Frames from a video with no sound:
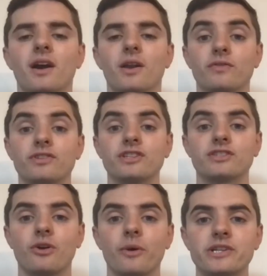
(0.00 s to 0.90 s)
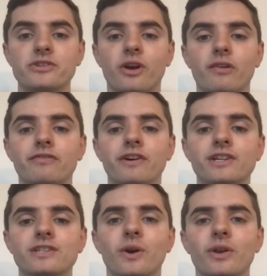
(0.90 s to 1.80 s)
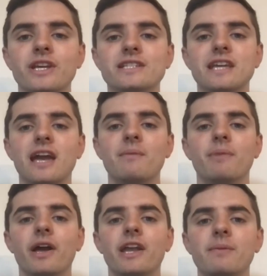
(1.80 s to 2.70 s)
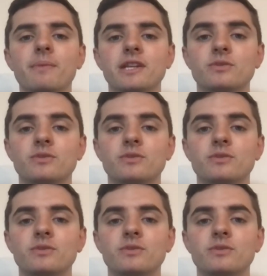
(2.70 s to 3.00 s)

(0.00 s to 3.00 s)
obviously, it's Croatia up first. Not an easy game by any means.